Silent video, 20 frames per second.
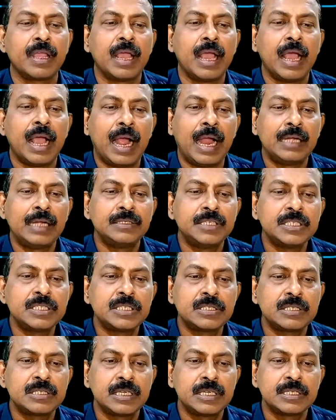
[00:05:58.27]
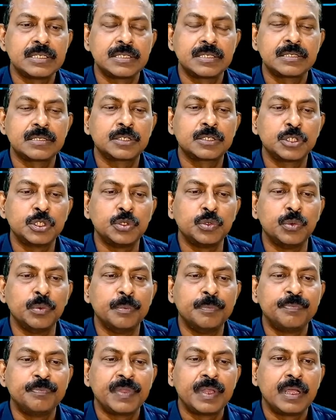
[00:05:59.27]
And this is cube.
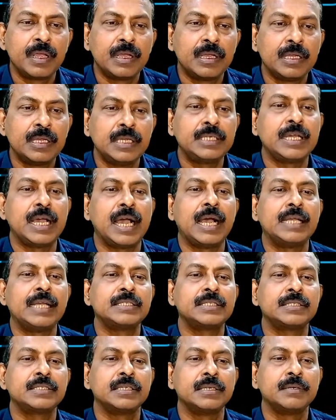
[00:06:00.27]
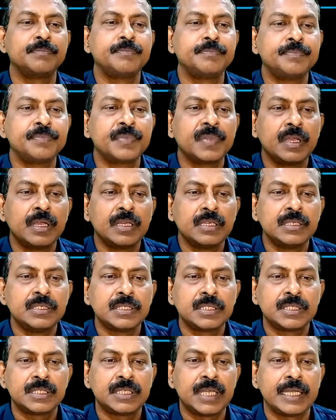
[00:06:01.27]
It has a
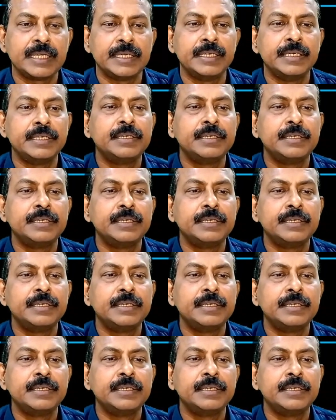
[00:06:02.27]
side